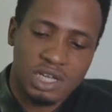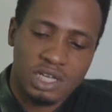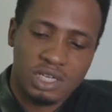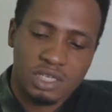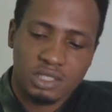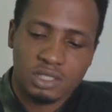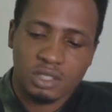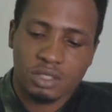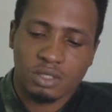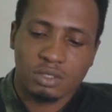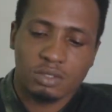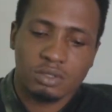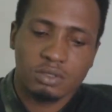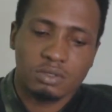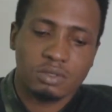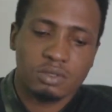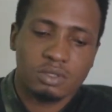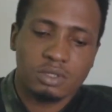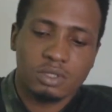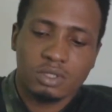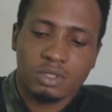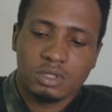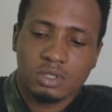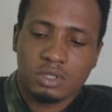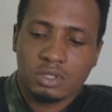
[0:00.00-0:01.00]
like. So
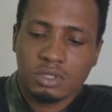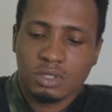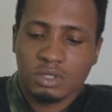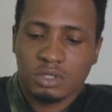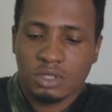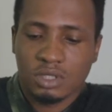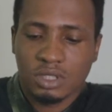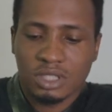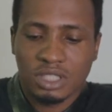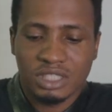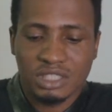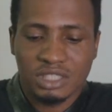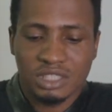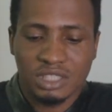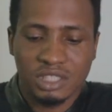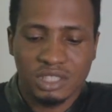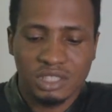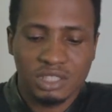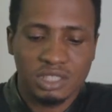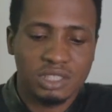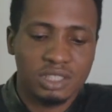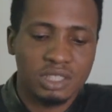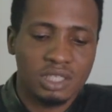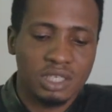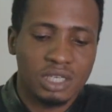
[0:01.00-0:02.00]
then
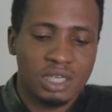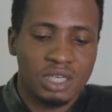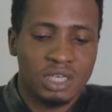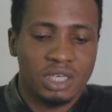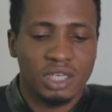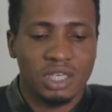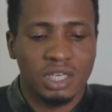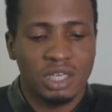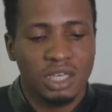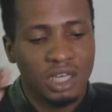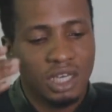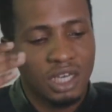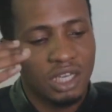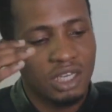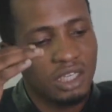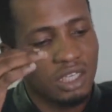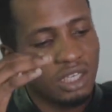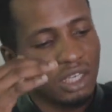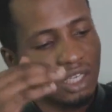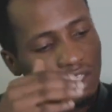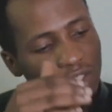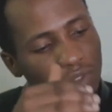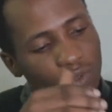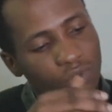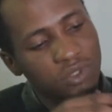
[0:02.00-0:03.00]
this, in
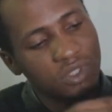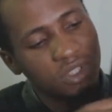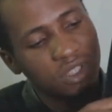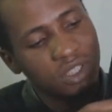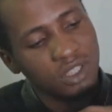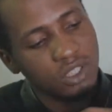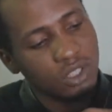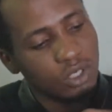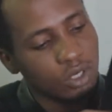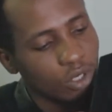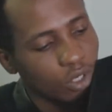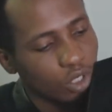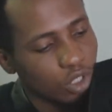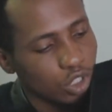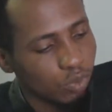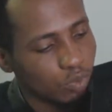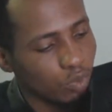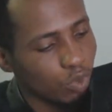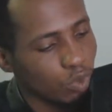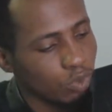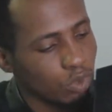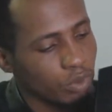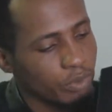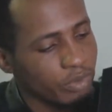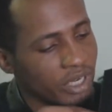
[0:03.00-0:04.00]
here you see your
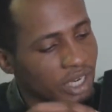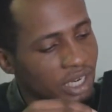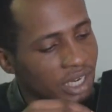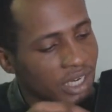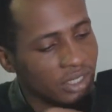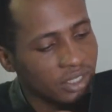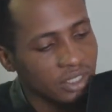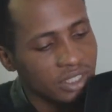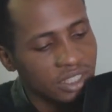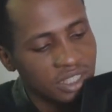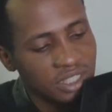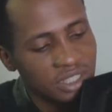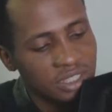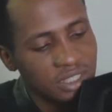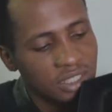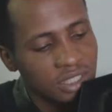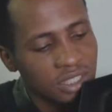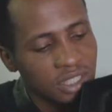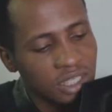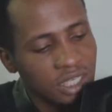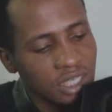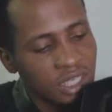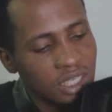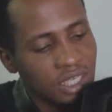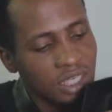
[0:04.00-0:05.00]
Osmo Mobile, then
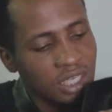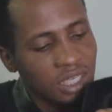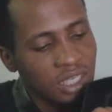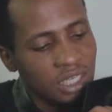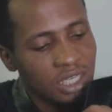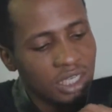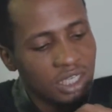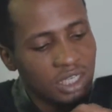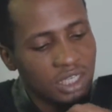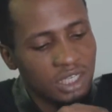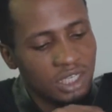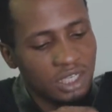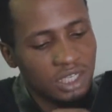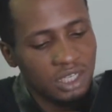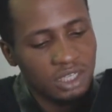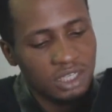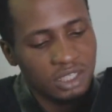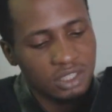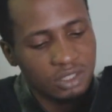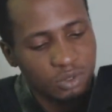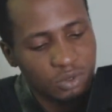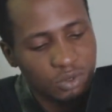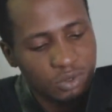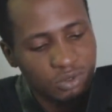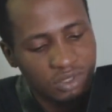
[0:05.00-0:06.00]
in
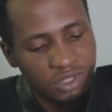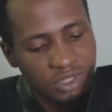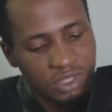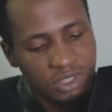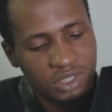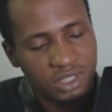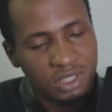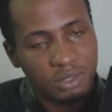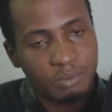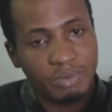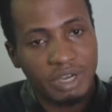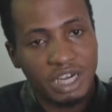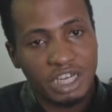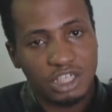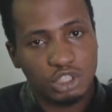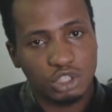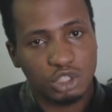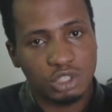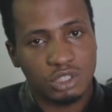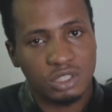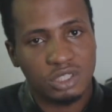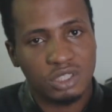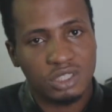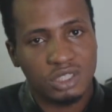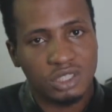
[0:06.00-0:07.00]
here you see the
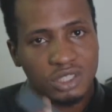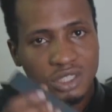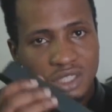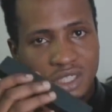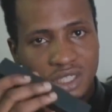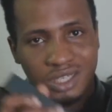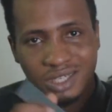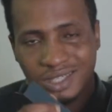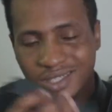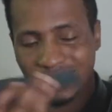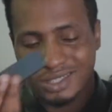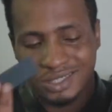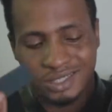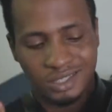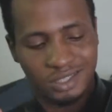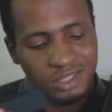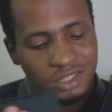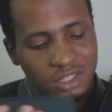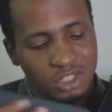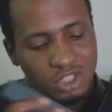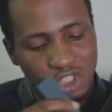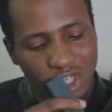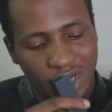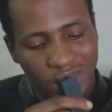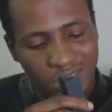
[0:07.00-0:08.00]
battery and
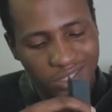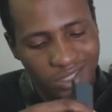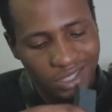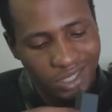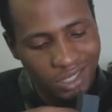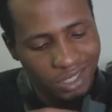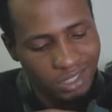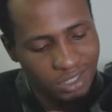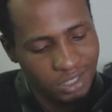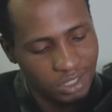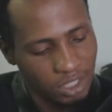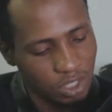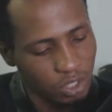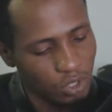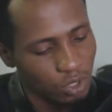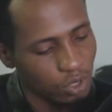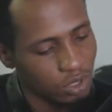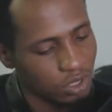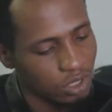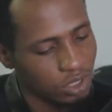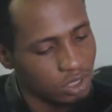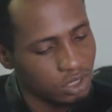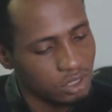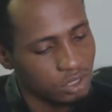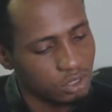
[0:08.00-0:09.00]
the charger, the
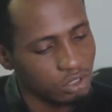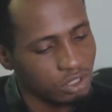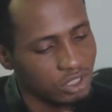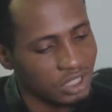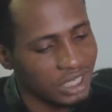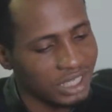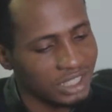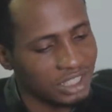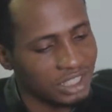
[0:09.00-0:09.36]
cord to